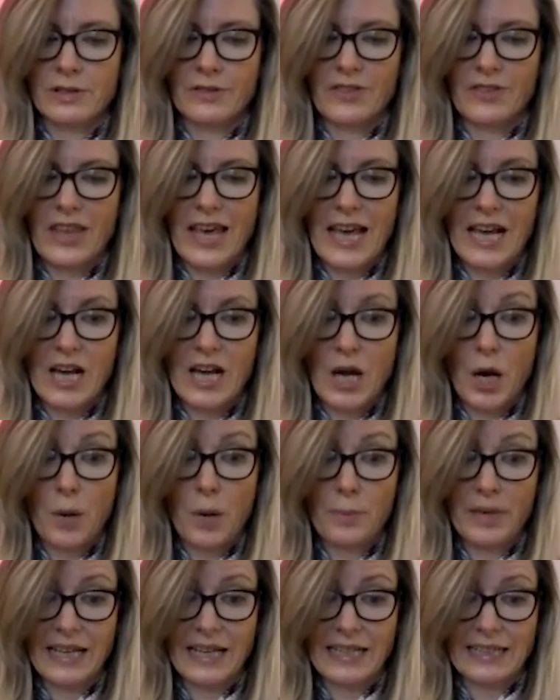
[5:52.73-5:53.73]
They're
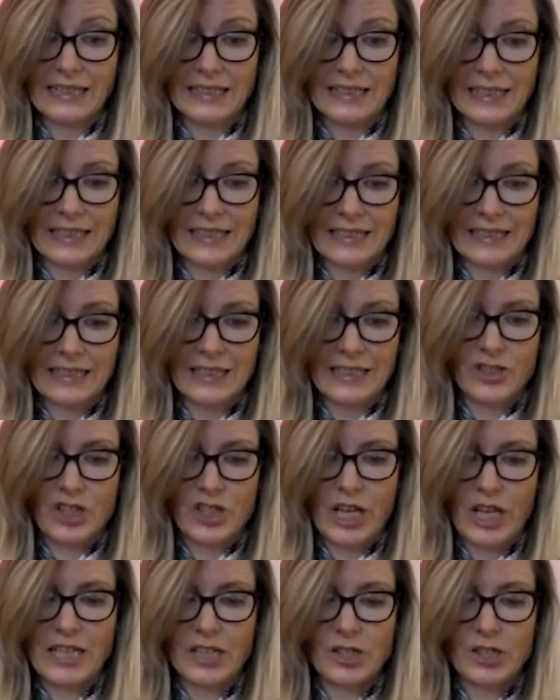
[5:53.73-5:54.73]
coming!
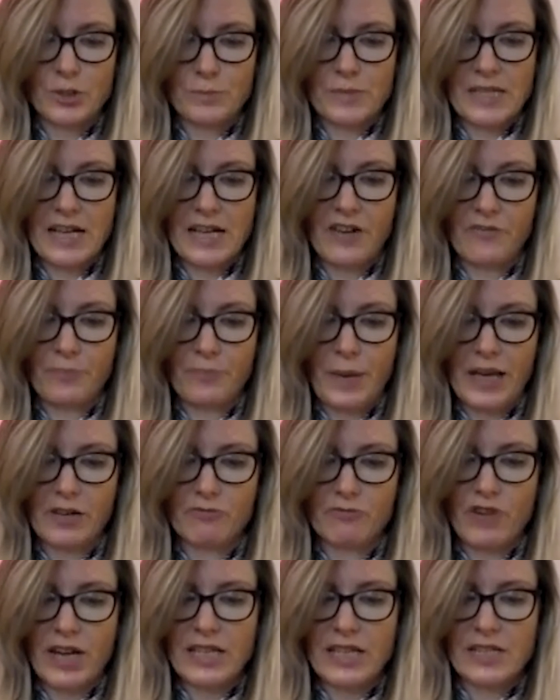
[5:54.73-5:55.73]
Janie jumped out of bed
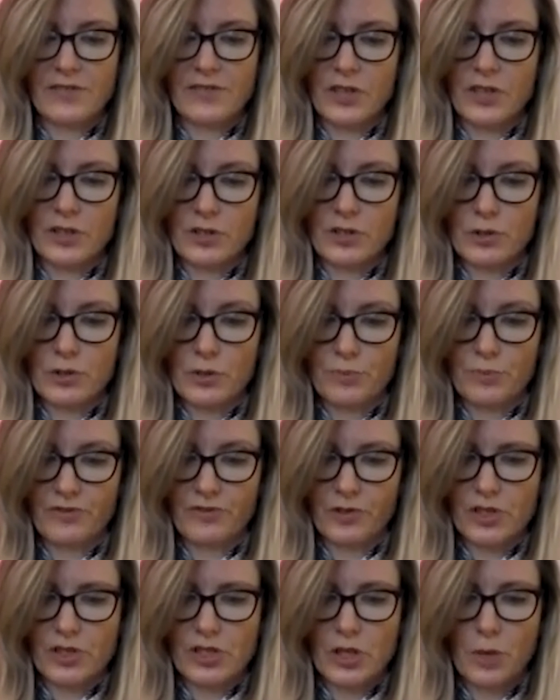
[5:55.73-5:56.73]
and raced for the door
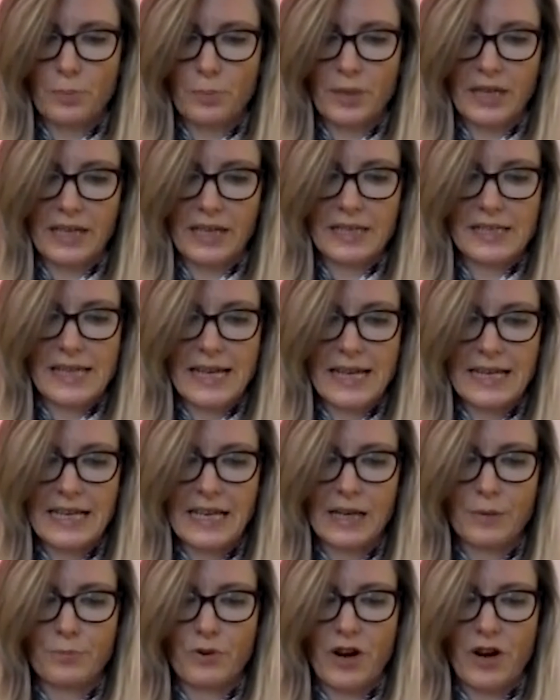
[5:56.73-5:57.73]
before stopping and taking
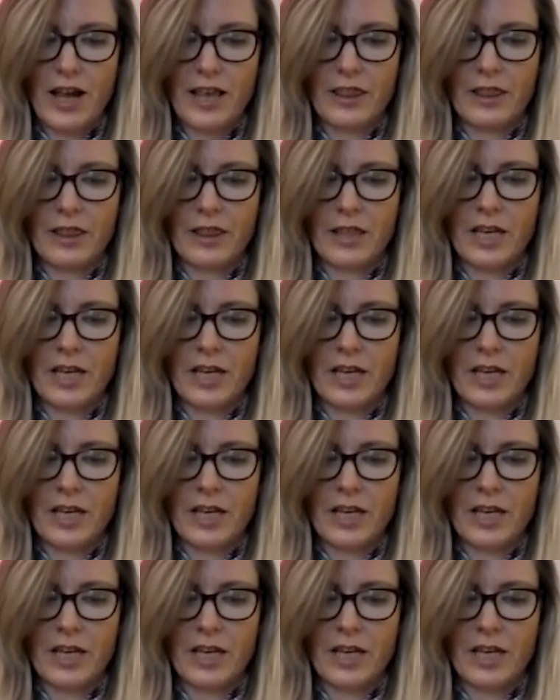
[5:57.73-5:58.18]
a breath.